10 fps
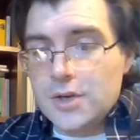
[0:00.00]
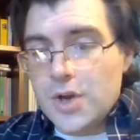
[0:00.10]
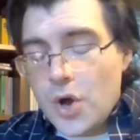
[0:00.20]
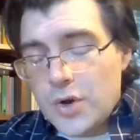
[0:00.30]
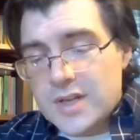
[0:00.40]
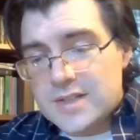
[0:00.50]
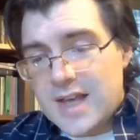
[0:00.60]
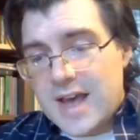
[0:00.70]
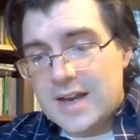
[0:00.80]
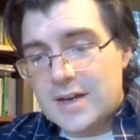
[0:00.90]
Notice
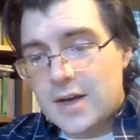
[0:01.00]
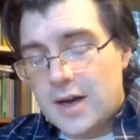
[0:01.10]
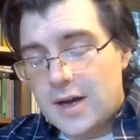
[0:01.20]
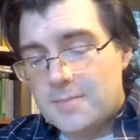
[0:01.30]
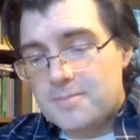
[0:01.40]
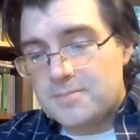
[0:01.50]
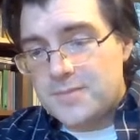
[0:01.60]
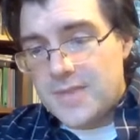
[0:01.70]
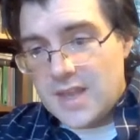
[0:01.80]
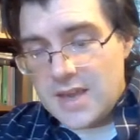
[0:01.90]
that um,
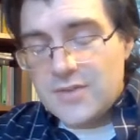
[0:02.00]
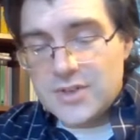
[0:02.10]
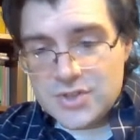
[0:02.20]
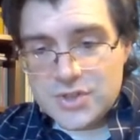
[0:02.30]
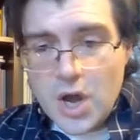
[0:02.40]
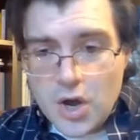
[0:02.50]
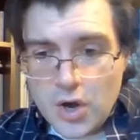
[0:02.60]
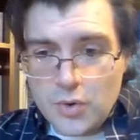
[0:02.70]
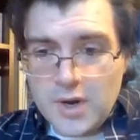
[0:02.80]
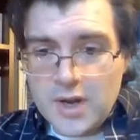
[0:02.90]
even
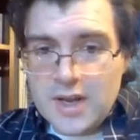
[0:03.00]
so,